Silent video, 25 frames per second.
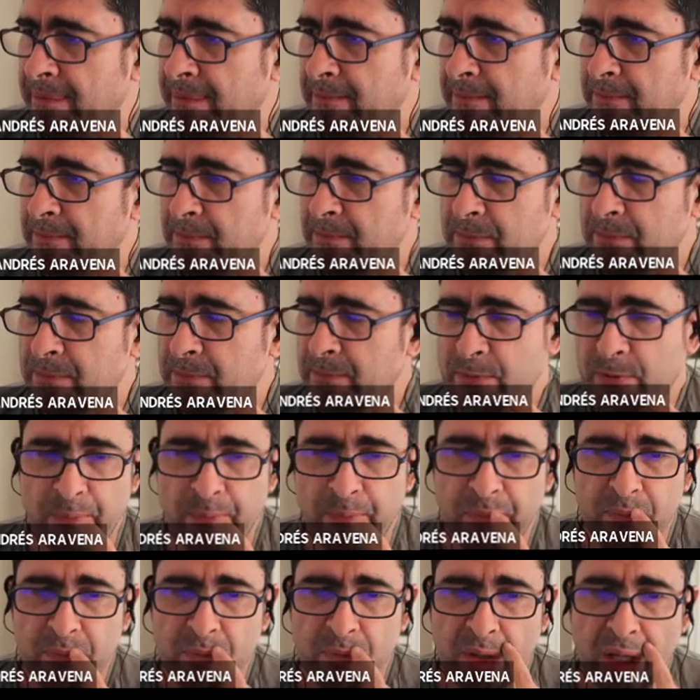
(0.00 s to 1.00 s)
So
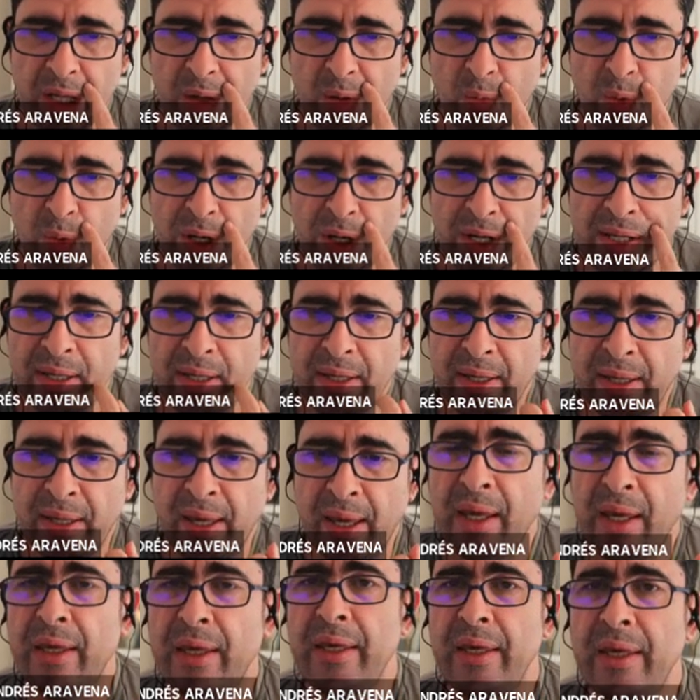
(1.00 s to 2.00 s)
when
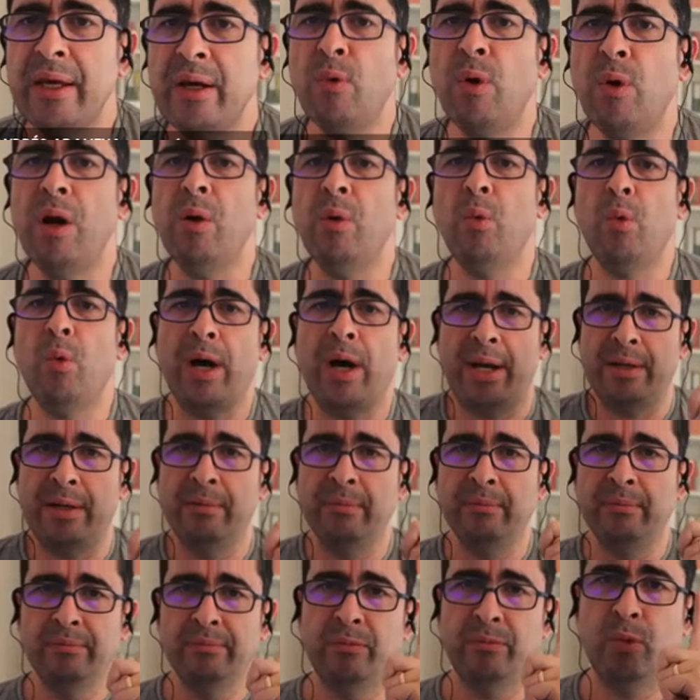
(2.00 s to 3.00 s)
k equal
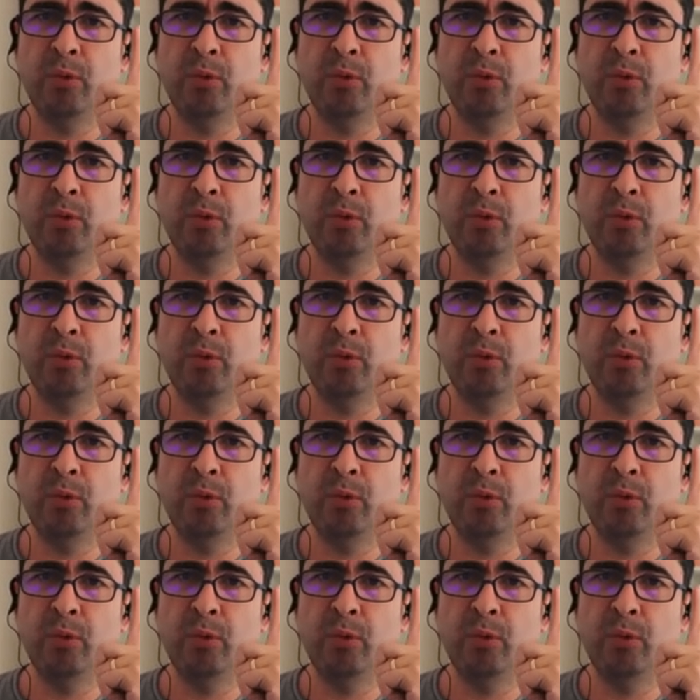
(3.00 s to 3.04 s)
1,